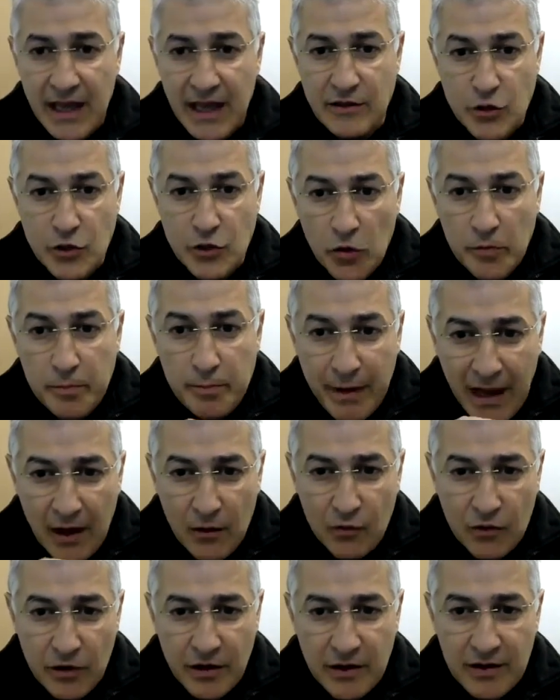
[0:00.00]
And your
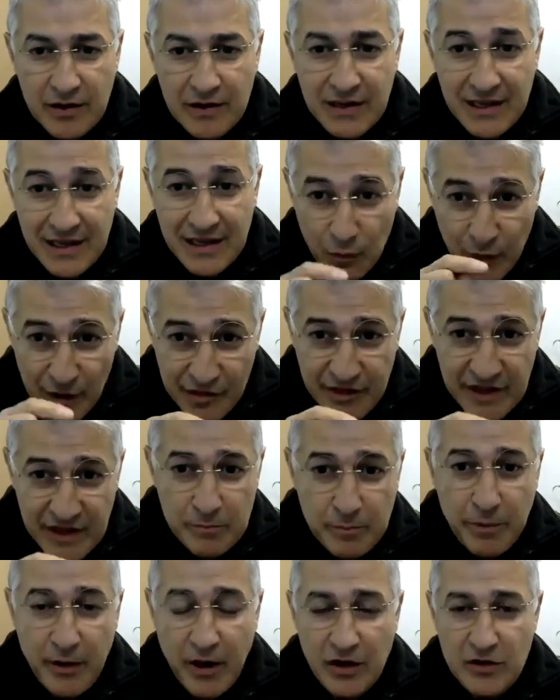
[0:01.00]
power
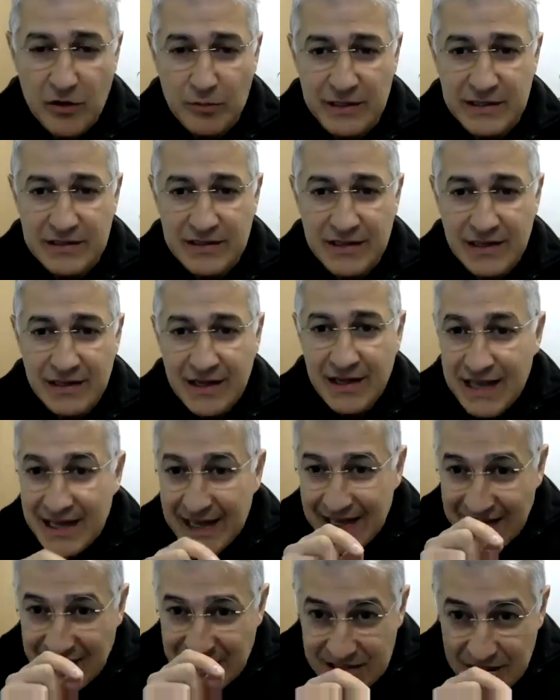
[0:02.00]
within parliament
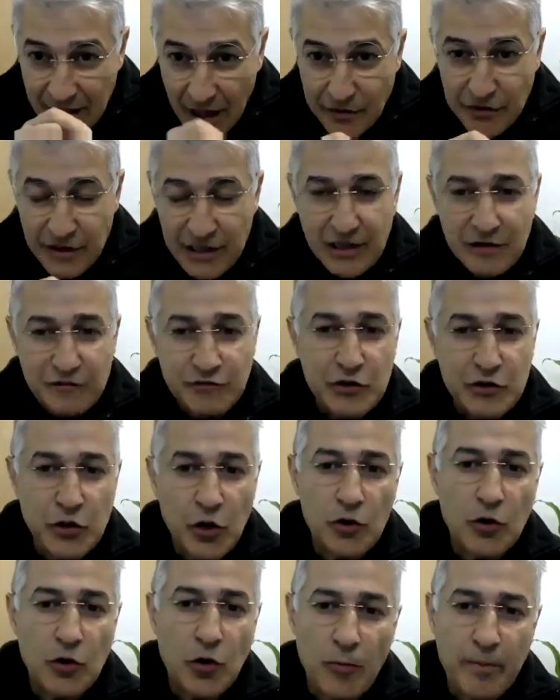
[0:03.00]
is nothing if you
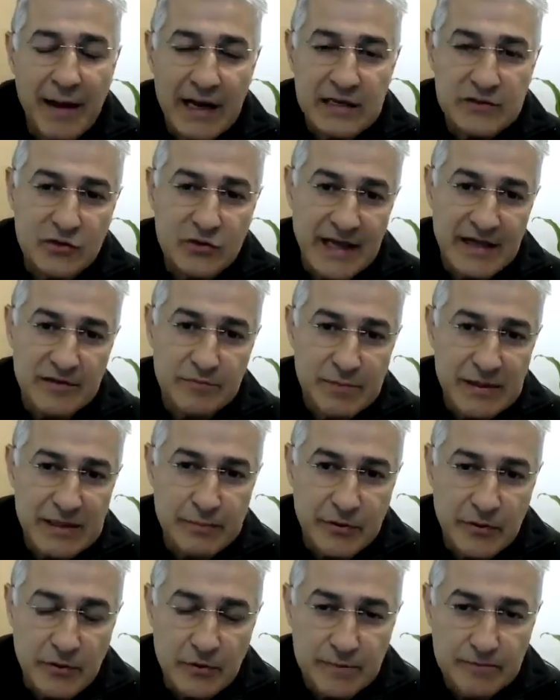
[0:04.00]
don't go back to
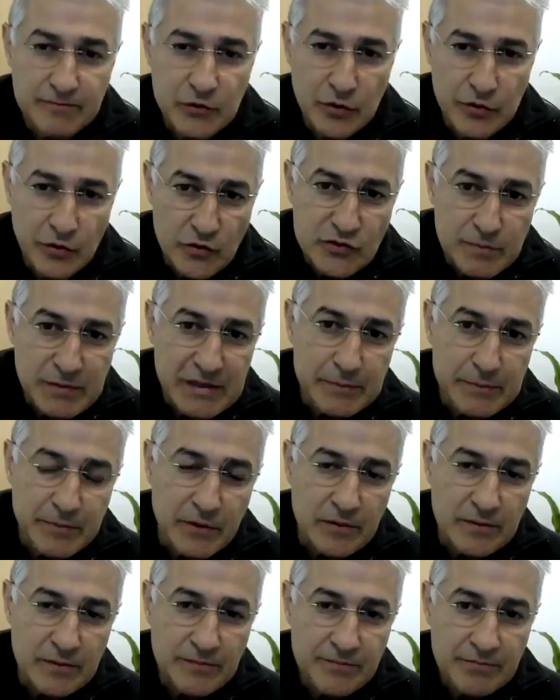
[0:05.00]
those
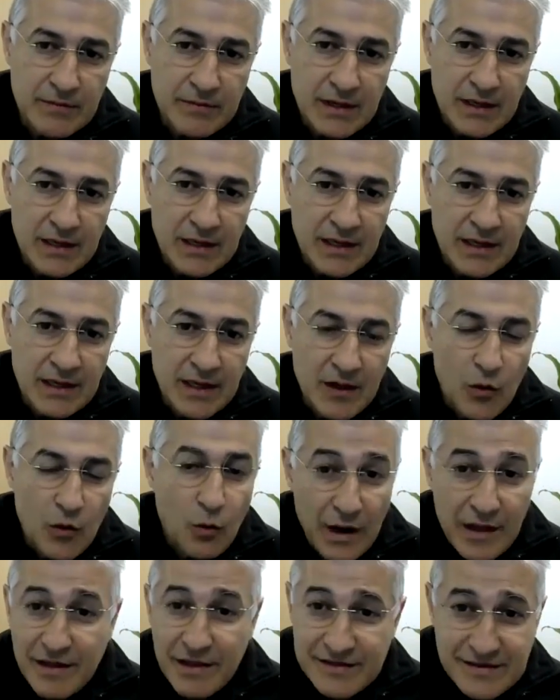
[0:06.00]
people.
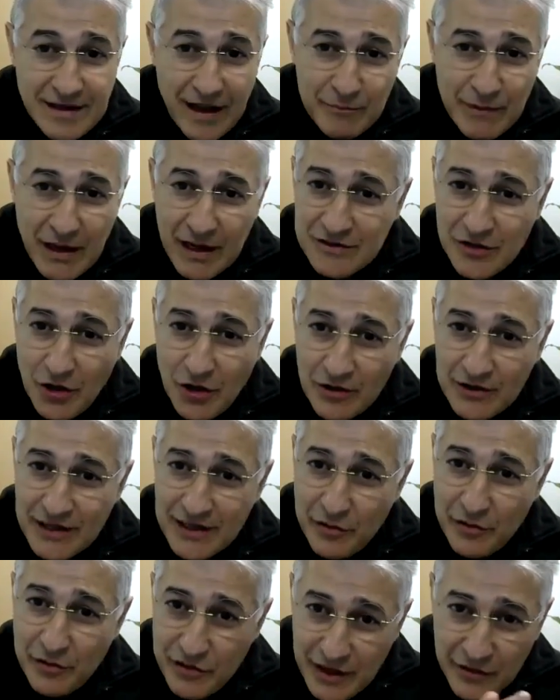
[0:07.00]
I'm not
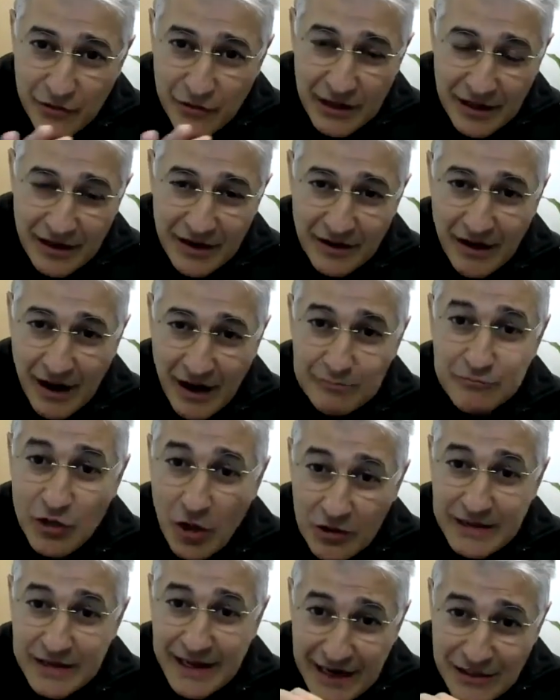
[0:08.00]
talking theory here, I'm
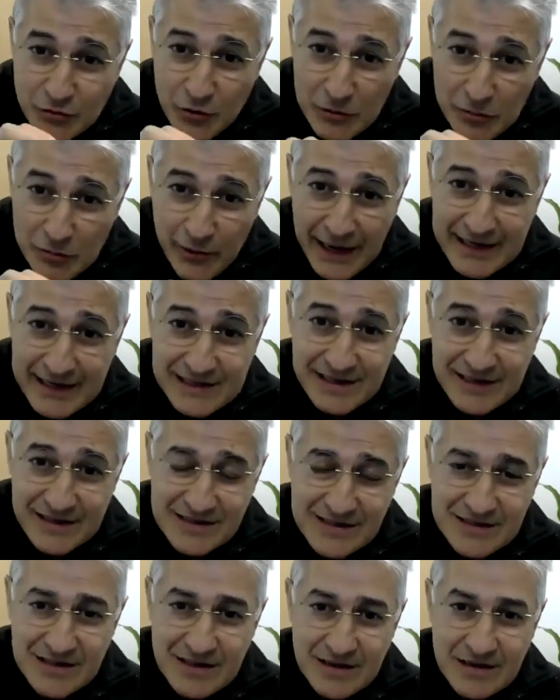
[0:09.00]
talking actual
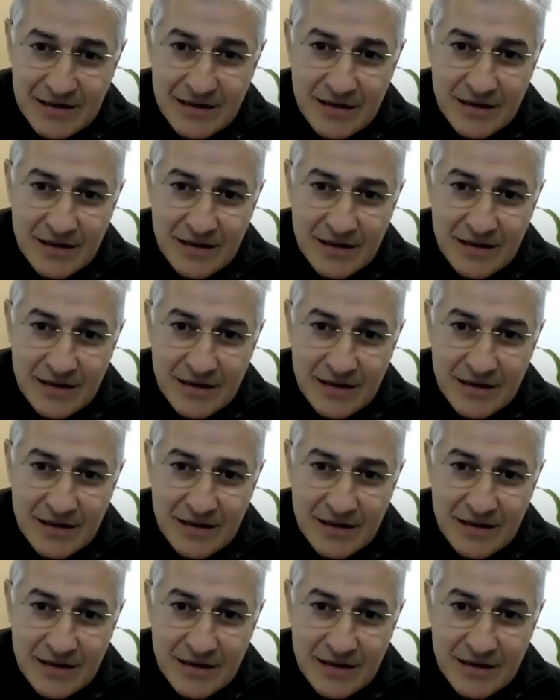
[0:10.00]
practice.